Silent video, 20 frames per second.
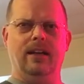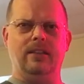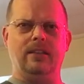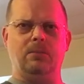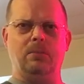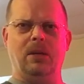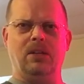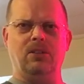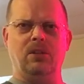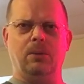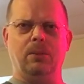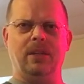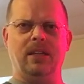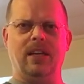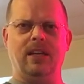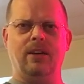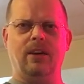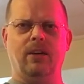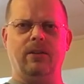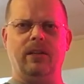especially when
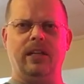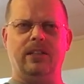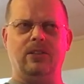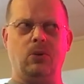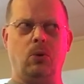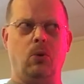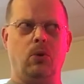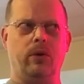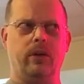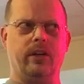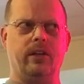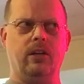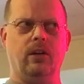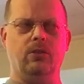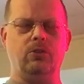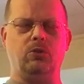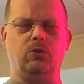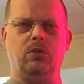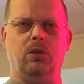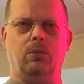they call these
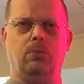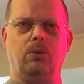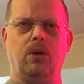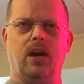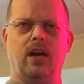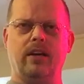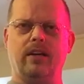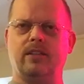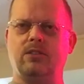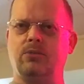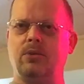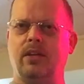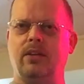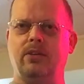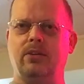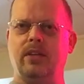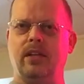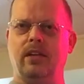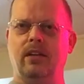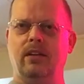horticultural products
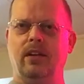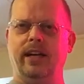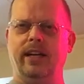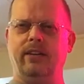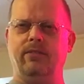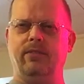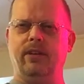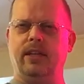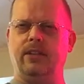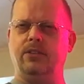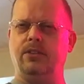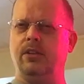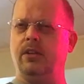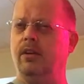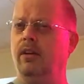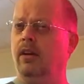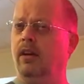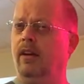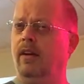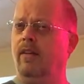rather than a light fixture.
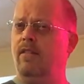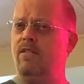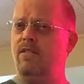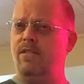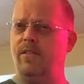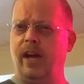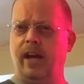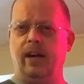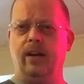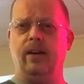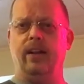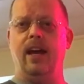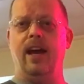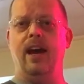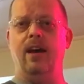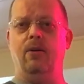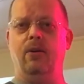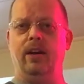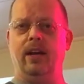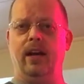Figure
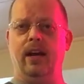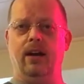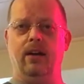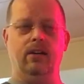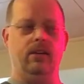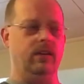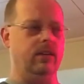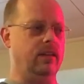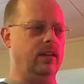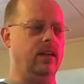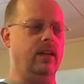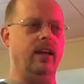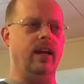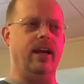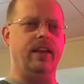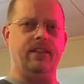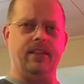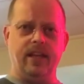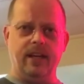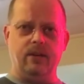that one out.
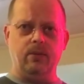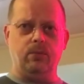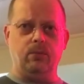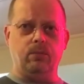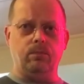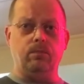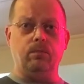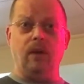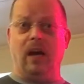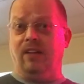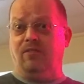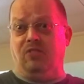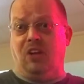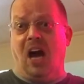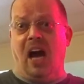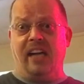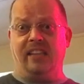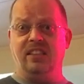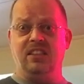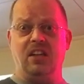I think I've
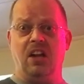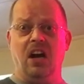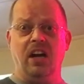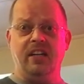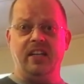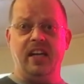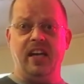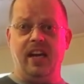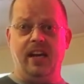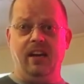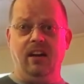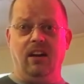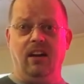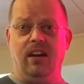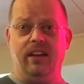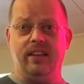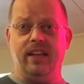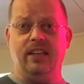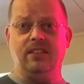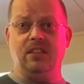died and gone to
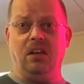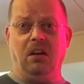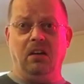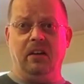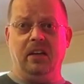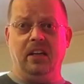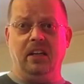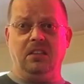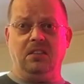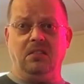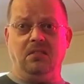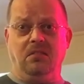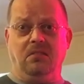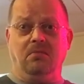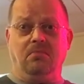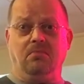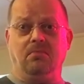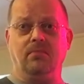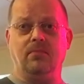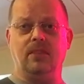hee-haw. That's all it is.
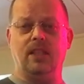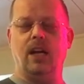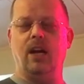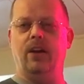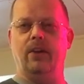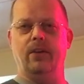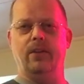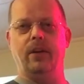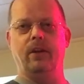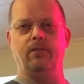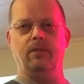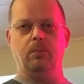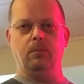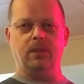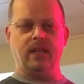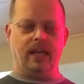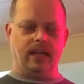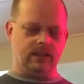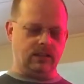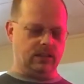I don't know. They're from
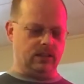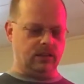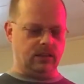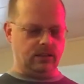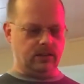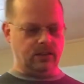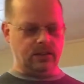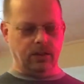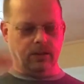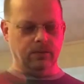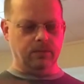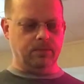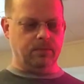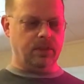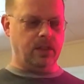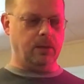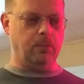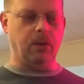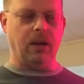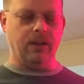Texas, so
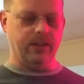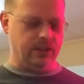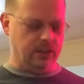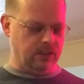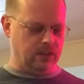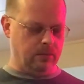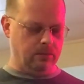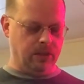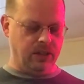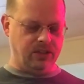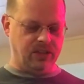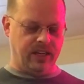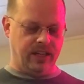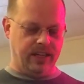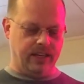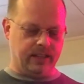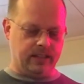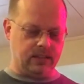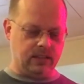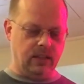they're probably just a bunch of
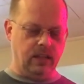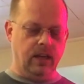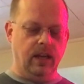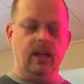hicks.